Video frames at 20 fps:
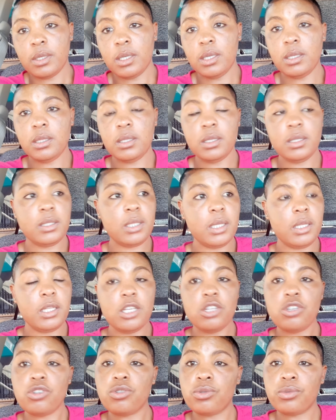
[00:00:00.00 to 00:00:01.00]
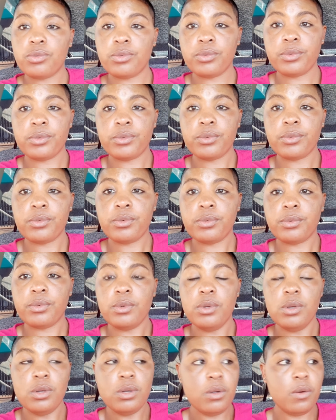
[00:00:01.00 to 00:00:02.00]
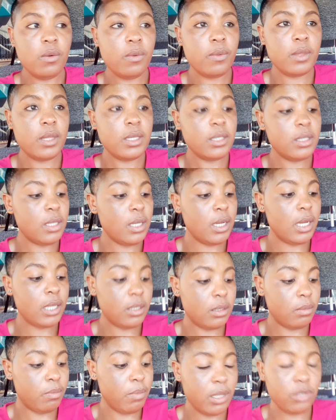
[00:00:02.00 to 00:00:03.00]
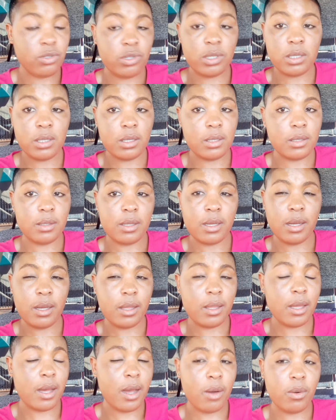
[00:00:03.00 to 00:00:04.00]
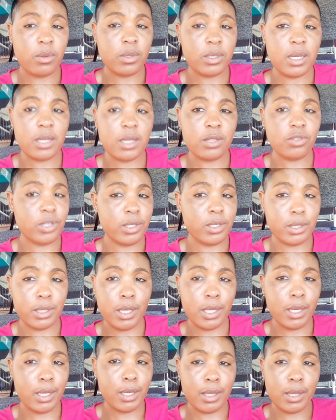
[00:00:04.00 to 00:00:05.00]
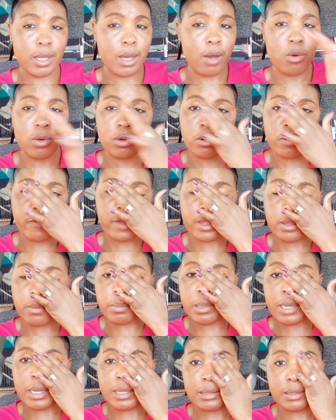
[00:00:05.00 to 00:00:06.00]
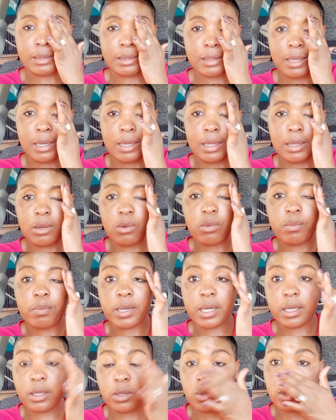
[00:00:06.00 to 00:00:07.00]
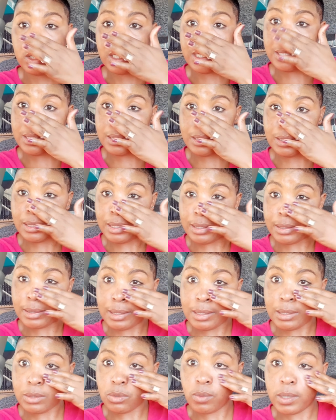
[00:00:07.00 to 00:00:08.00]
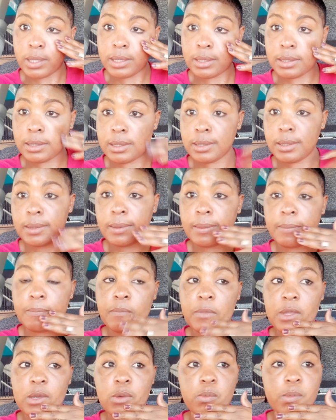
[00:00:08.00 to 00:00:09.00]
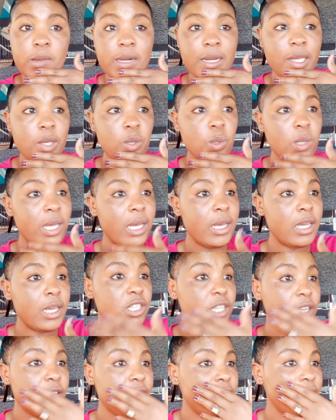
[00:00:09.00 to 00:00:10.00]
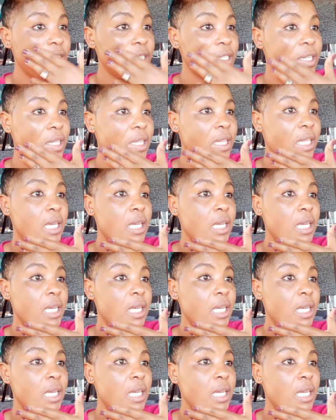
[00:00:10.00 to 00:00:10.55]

it's an issue. You know, these niggas be cheating. They're out here cheating. They're all over the place. They will bring you diseases, these ones. They will bring you the HIVs and the